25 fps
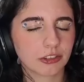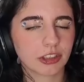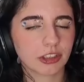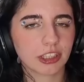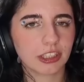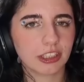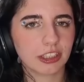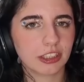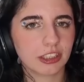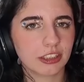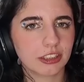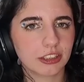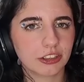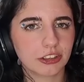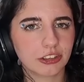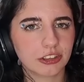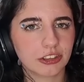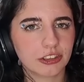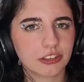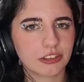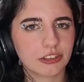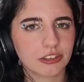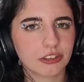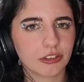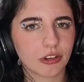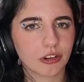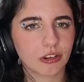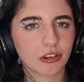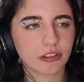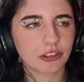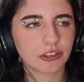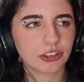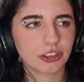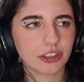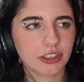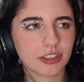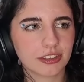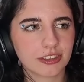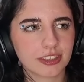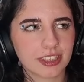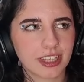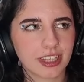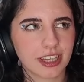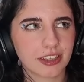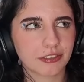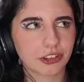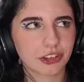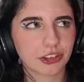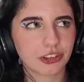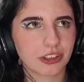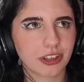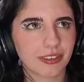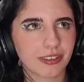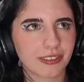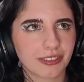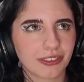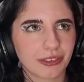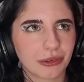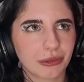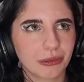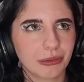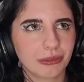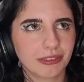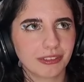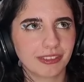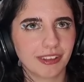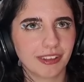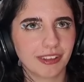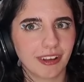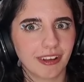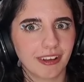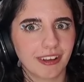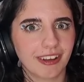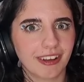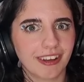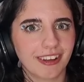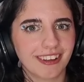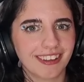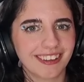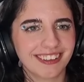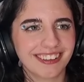Technically, she's not. She doesn't have a shovel. Duh.